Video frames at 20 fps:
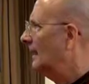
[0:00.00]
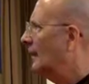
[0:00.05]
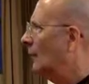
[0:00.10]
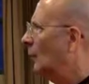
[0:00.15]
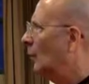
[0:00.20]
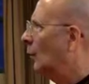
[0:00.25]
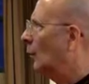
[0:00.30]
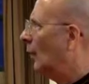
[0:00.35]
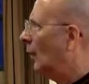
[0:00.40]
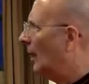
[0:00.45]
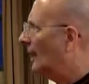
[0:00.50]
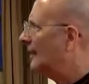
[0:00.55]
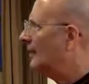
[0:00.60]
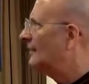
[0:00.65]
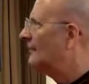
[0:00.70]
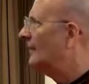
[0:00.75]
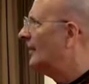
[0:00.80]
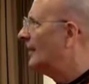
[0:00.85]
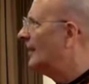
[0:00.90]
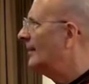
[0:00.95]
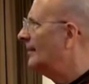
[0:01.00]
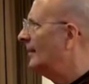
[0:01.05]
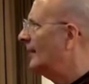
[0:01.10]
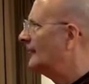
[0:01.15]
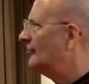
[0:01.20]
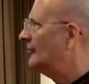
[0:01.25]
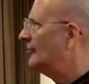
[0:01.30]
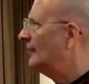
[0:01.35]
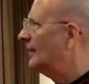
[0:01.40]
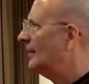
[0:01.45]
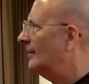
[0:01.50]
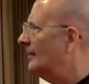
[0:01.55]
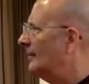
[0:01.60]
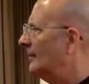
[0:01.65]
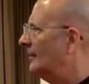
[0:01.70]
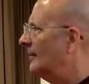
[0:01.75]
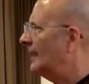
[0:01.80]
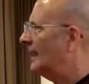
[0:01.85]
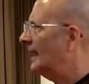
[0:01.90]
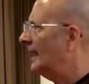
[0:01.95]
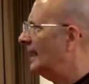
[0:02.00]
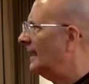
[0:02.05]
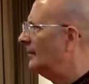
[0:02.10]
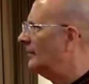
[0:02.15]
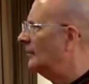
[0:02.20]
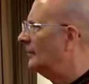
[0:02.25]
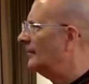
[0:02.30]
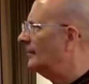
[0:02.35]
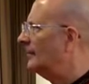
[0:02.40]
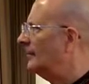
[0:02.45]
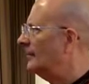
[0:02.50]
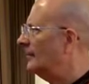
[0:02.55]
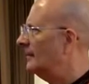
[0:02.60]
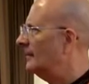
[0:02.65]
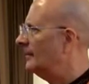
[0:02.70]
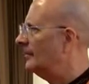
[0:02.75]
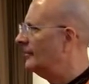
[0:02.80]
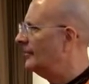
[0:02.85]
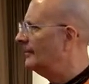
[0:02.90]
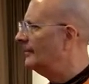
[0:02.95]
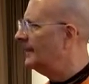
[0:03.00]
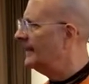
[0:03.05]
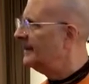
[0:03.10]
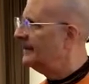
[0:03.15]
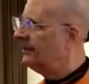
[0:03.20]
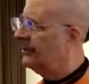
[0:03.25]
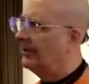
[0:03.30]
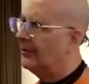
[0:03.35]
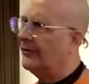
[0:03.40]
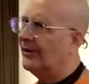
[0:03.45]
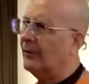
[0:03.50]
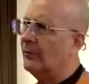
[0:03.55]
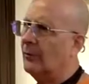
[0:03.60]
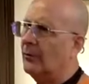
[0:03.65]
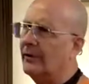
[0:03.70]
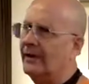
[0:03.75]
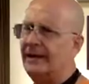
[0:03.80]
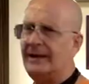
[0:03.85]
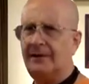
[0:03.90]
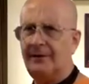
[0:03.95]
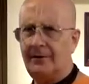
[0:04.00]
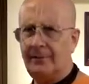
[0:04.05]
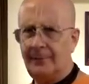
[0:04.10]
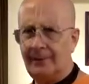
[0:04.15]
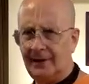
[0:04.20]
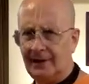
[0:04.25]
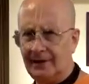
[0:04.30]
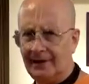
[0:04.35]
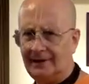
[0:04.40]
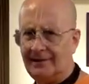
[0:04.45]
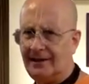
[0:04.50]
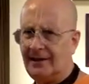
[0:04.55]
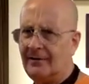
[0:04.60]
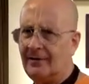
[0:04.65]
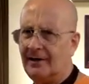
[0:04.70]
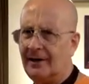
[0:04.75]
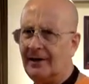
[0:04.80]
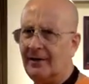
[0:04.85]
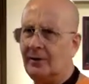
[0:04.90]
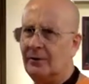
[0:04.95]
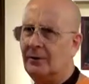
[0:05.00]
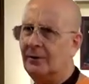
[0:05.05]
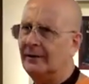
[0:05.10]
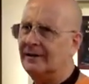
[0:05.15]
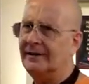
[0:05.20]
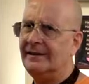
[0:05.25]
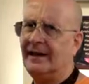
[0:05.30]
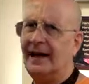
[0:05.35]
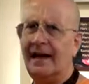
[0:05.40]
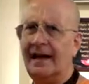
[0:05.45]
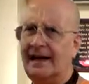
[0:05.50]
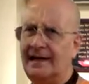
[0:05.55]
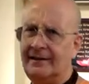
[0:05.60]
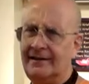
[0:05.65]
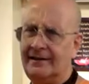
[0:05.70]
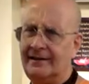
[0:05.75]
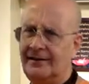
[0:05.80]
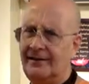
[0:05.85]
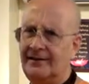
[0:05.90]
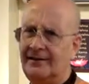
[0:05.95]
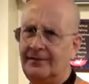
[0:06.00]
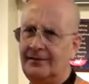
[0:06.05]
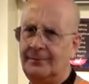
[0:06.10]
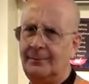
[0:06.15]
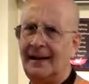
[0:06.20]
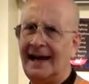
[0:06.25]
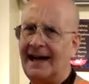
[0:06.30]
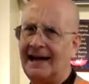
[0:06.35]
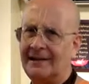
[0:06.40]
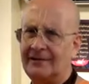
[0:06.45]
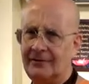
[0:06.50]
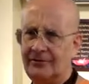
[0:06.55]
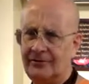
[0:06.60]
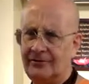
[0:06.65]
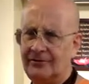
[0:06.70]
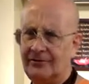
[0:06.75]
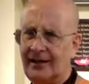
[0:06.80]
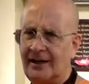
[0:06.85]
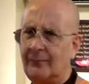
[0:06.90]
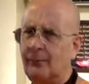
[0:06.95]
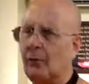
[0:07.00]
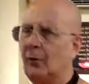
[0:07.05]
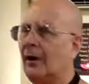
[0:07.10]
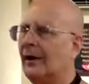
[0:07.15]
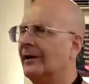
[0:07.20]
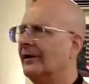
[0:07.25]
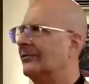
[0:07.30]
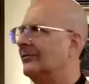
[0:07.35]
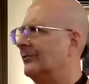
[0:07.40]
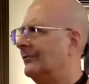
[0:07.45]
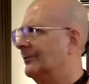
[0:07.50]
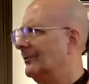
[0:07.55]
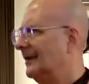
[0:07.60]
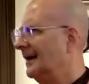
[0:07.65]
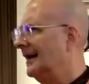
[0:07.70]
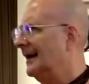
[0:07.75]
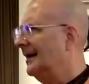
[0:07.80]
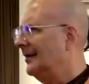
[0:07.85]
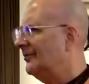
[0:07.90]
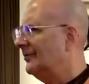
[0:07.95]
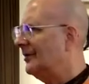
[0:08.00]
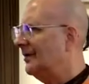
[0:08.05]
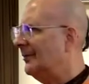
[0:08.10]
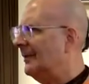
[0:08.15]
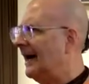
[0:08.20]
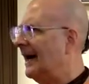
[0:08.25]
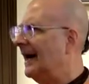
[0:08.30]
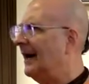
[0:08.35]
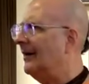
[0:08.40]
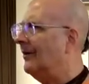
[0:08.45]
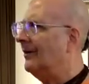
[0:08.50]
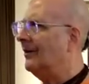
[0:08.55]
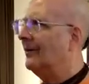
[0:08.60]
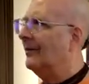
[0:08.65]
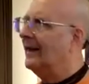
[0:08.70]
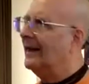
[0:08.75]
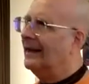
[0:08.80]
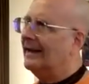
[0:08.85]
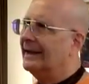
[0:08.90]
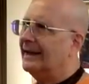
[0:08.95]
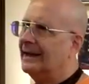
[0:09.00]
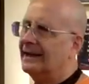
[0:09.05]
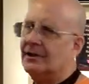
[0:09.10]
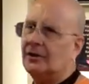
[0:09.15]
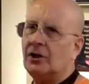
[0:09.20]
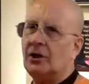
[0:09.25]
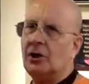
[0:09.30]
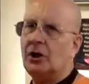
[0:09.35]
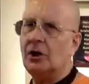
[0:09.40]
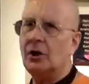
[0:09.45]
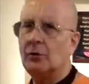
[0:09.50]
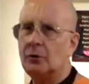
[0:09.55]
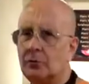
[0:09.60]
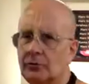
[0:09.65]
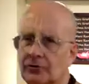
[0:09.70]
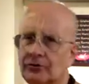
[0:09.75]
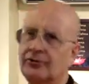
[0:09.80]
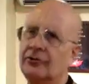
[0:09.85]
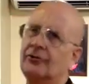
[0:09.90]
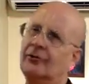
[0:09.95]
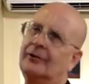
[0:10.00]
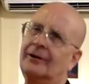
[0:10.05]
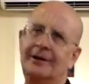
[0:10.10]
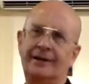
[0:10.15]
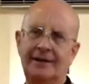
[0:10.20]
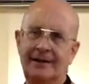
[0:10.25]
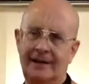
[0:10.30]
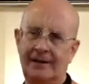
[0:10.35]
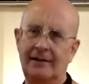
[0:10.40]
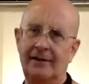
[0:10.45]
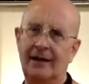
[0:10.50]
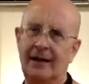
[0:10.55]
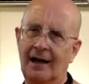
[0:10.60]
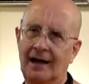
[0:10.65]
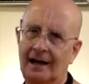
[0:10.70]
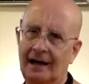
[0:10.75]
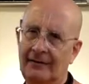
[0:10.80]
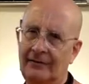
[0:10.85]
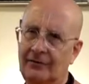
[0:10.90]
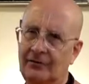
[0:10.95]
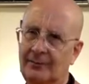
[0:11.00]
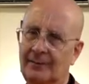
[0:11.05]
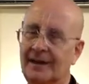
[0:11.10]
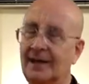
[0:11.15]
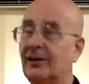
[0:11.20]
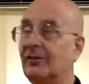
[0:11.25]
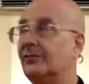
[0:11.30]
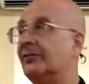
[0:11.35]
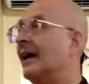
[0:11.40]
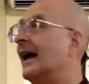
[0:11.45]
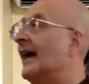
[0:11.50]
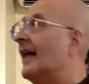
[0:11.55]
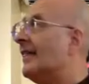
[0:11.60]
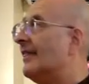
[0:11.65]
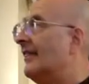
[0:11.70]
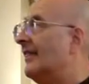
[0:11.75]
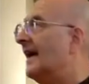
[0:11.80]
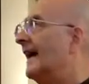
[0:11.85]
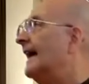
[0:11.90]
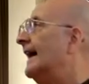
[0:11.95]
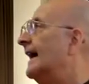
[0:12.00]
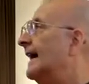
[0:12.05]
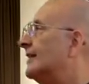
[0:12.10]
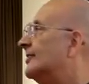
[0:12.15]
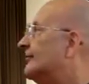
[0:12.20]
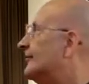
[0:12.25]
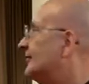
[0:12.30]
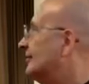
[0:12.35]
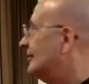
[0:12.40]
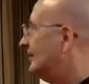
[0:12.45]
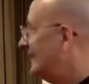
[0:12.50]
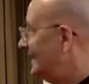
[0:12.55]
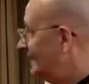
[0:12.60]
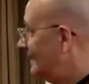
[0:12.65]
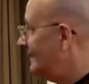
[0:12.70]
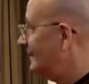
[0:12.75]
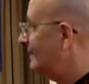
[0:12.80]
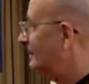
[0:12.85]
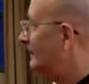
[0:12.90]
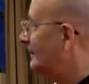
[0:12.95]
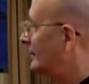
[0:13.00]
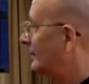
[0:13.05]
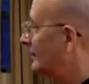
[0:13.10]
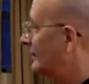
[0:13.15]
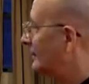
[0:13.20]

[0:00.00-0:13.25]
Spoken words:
wanted very much to communicate with people that were in the military who had died in these battles and wanted to somehow get closure in their lives because they had seen